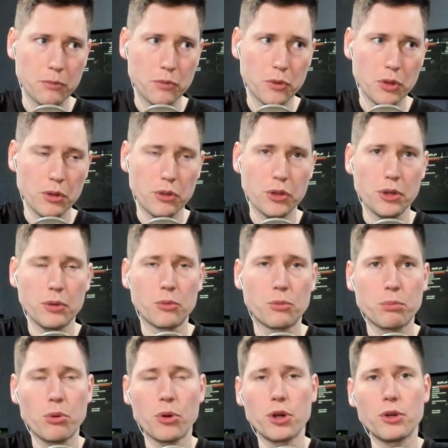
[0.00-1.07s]
the the
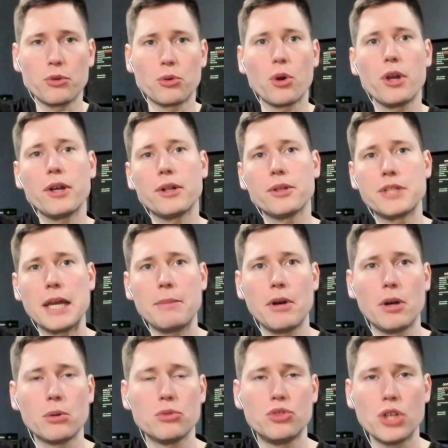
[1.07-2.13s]
Port Royal
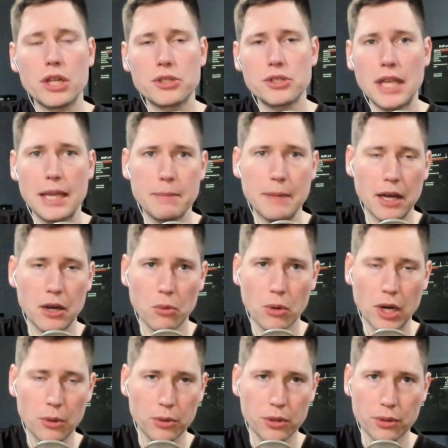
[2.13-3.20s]
demo just came out
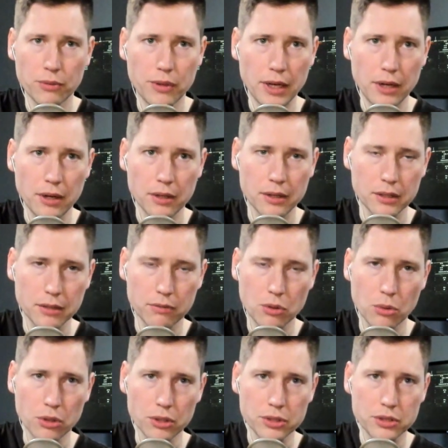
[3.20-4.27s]
while we were there, of
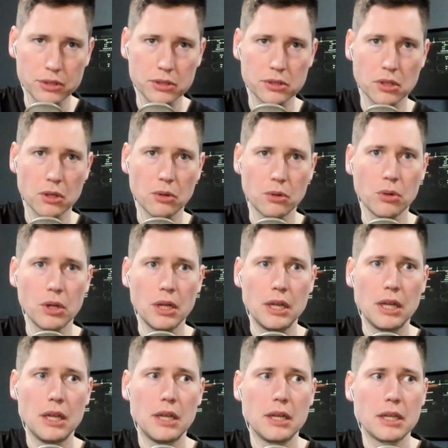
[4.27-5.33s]
course. So
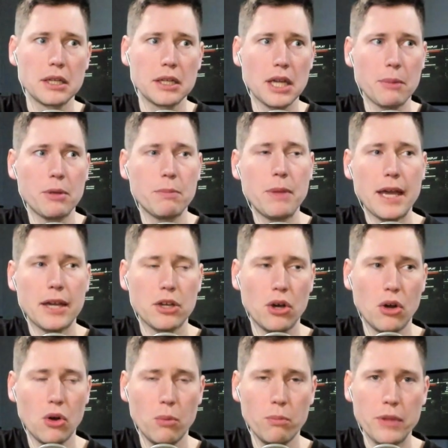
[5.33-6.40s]
coming back
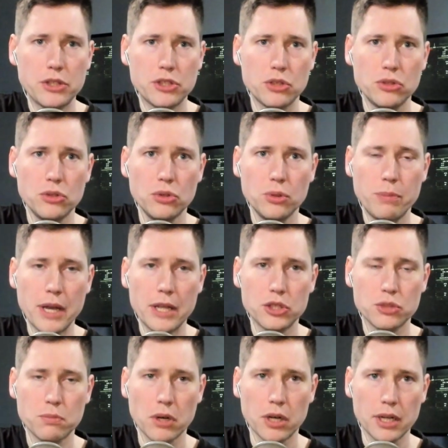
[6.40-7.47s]
home, that's a new
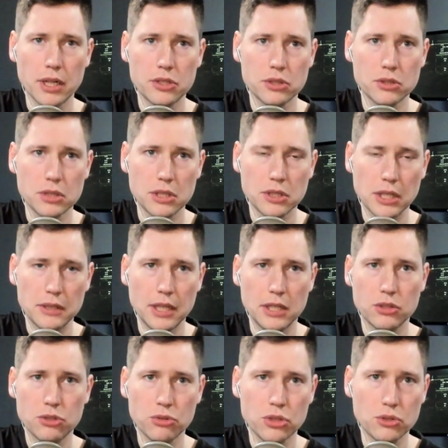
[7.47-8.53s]
benchmark. It's it's like the
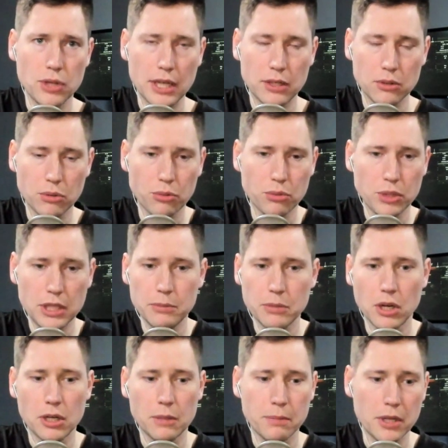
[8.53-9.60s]
industry standard
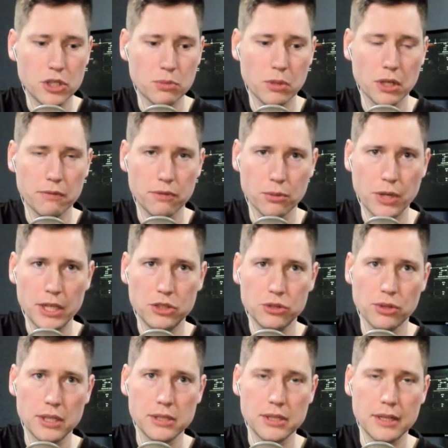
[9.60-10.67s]
3DMark benchmark for ray
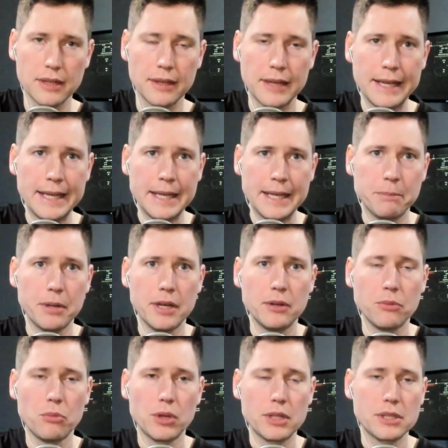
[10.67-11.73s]
tracing. But
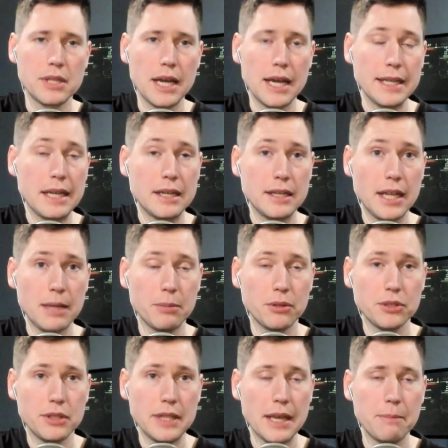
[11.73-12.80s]
right. what is not yet
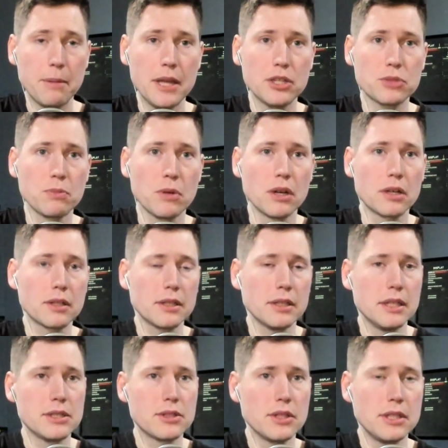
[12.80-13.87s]
enabled in that benchmark
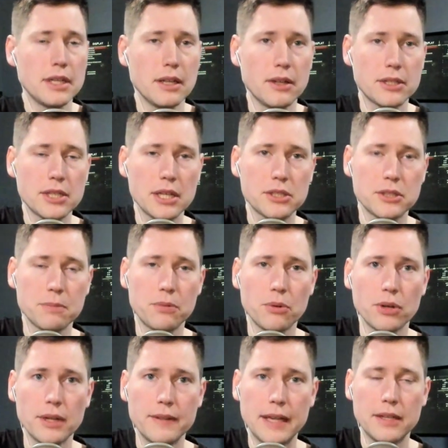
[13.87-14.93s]
is the DLSS
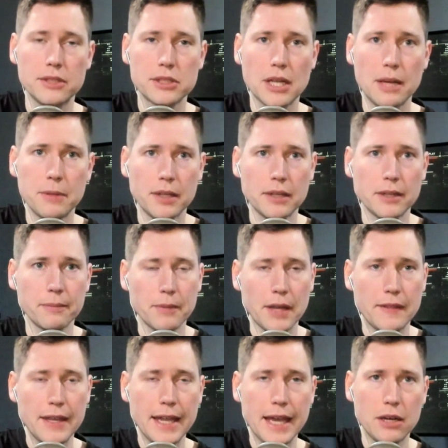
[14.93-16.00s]
support, and that is coming.
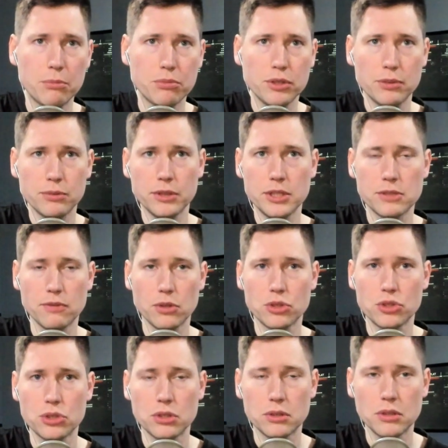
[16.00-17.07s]
And they had a pre release
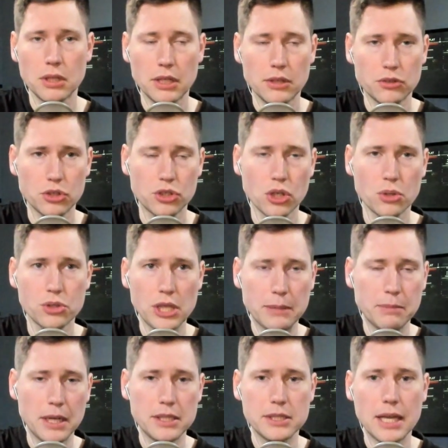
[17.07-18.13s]
version to show side
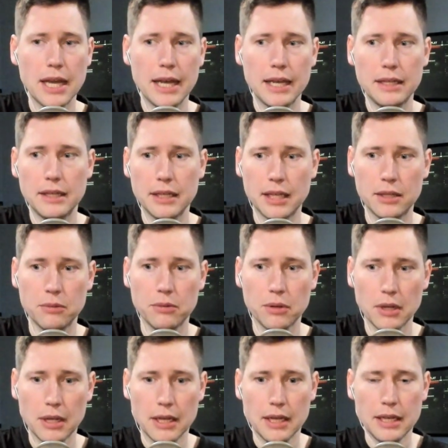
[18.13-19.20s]
by side. And
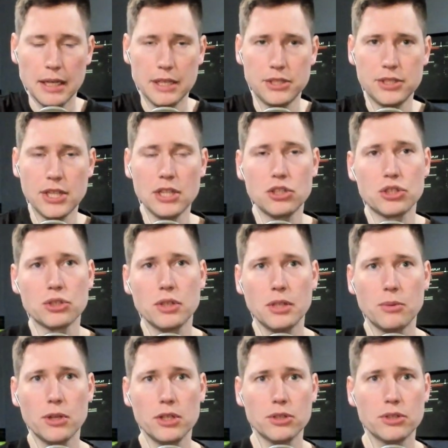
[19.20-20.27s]
essentially,
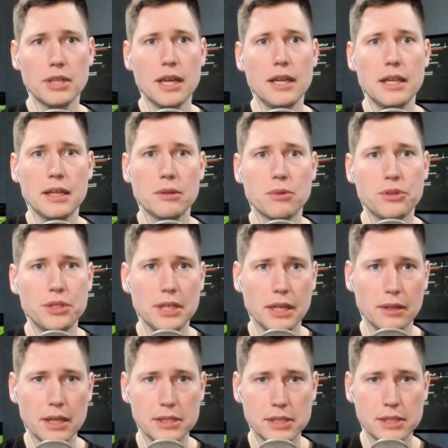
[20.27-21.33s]
what you're getting with
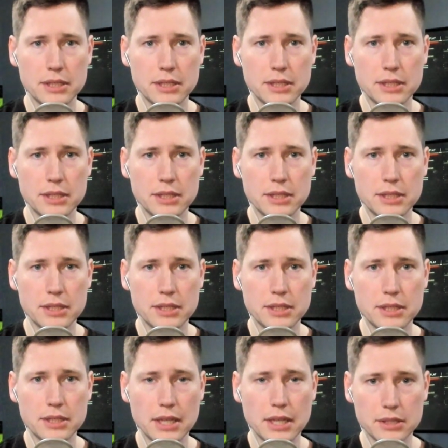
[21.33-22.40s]
DLSS
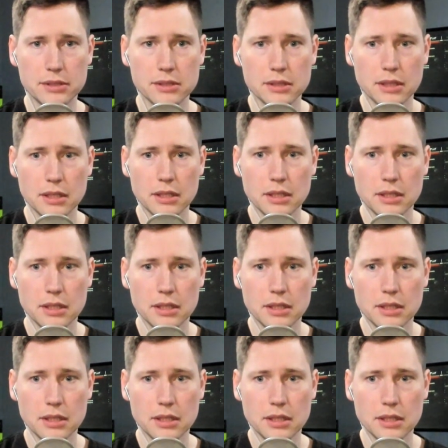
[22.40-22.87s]
is